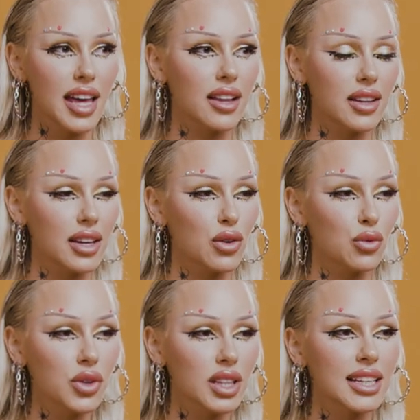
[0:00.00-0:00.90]
that like
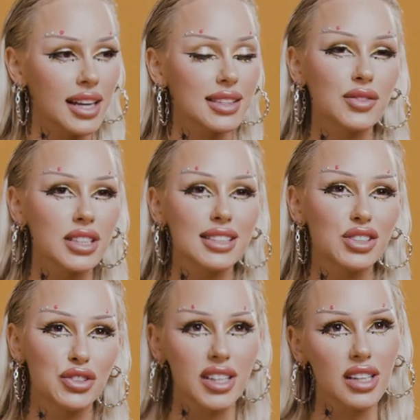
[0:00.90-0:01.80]
really nice
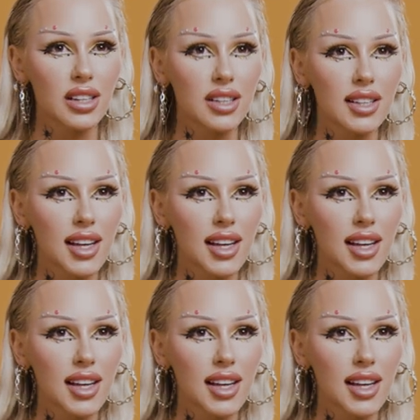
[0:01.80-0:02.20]
vintage feel.